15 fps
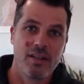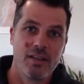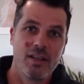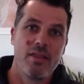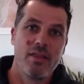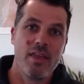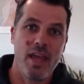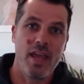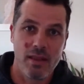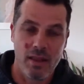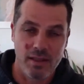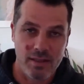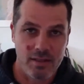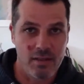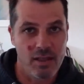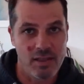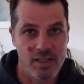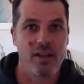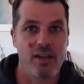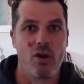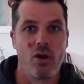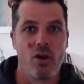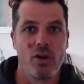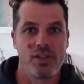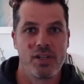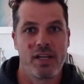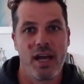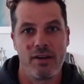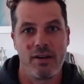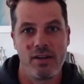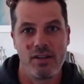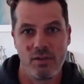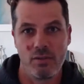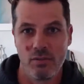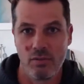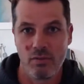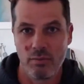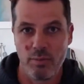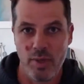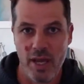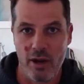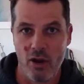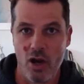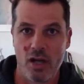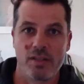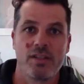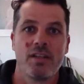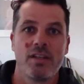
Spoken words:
Then the second oldest account needs to be unlocked.